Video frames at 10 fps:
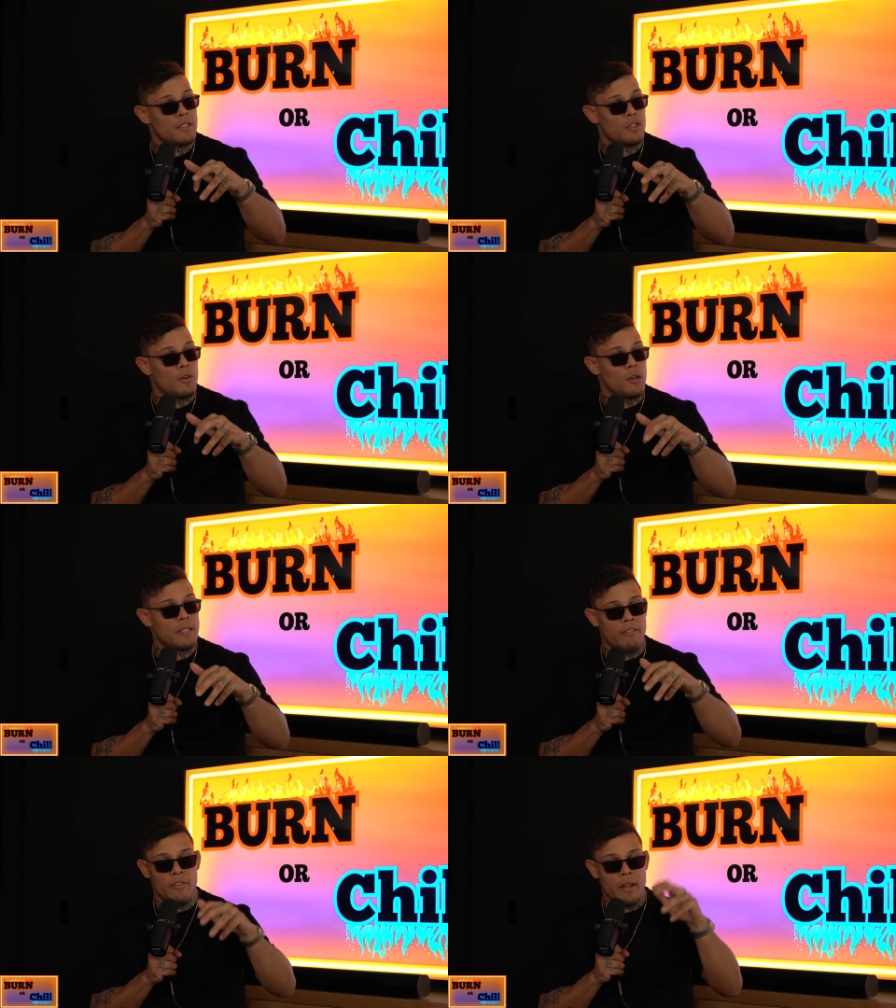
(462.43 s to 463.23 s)
So I'll
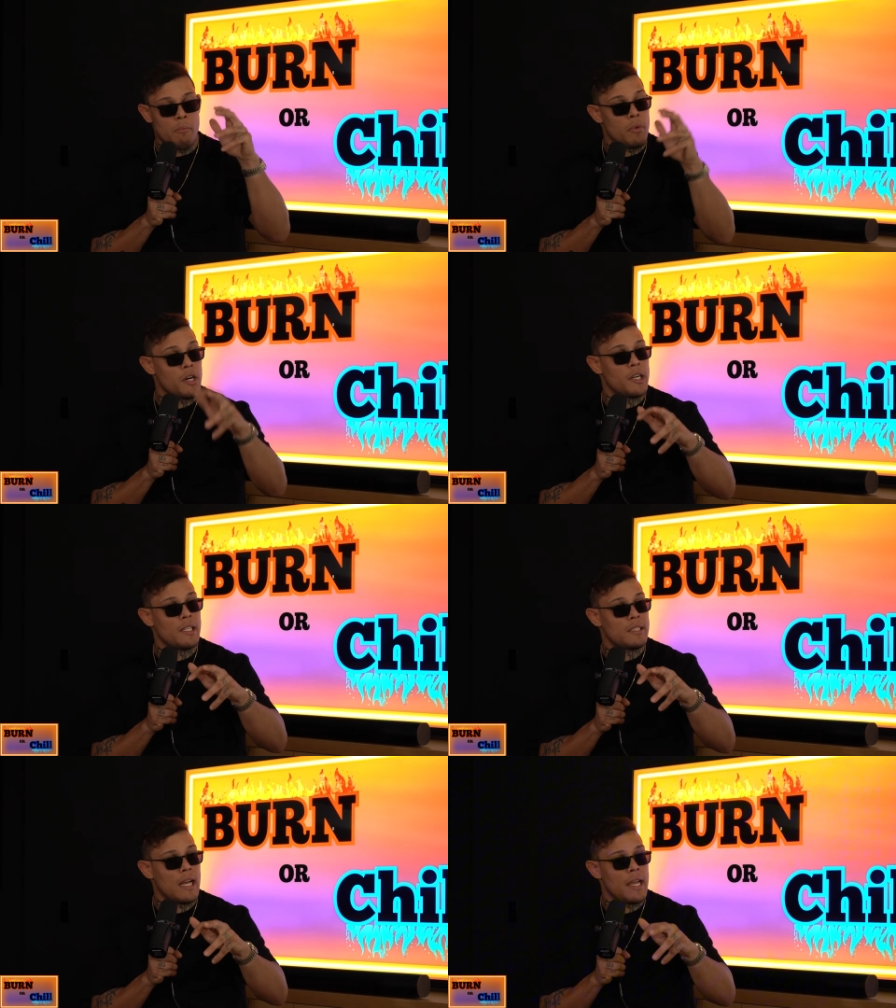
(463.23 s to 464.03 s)
definitely burn
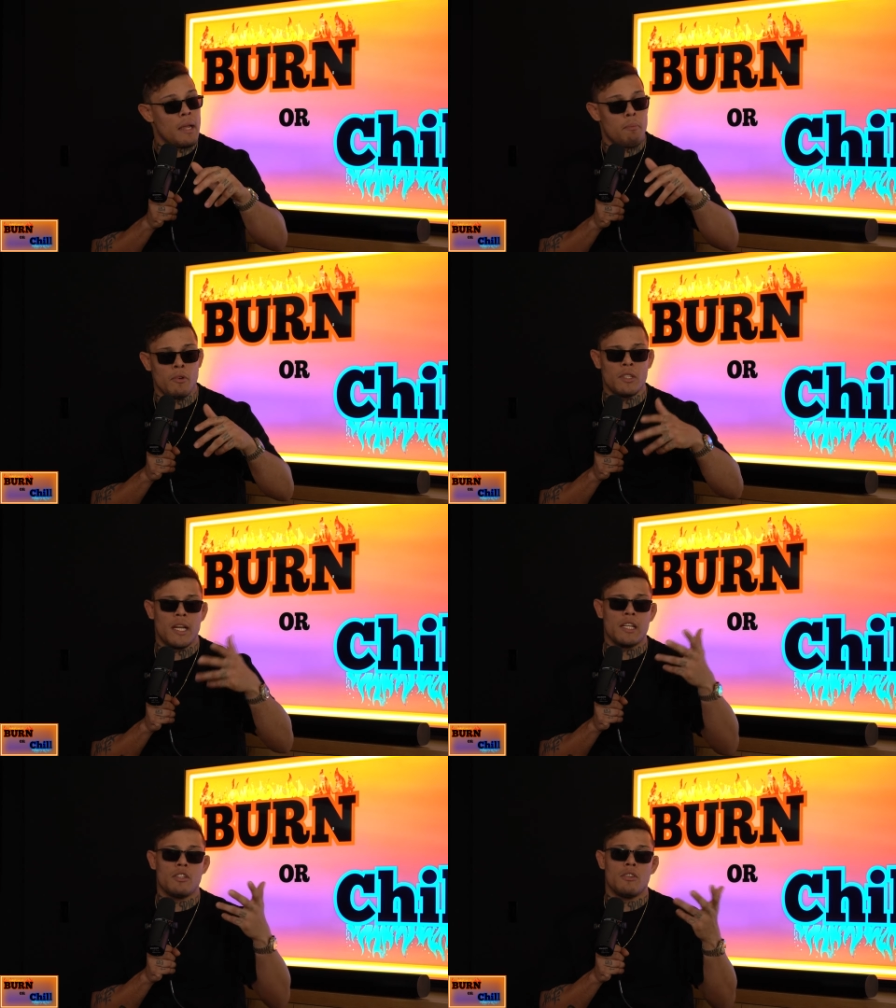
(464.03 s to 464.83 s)
acai. Pão de
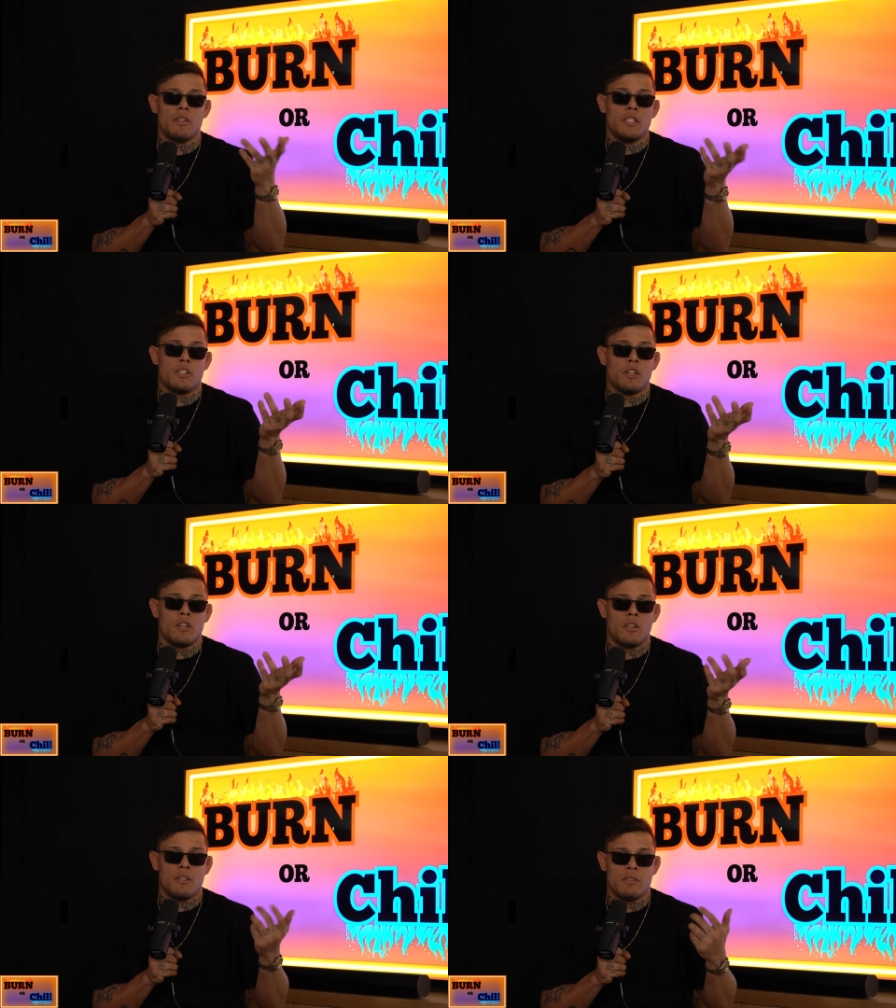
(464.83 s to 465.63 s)
queijo is good.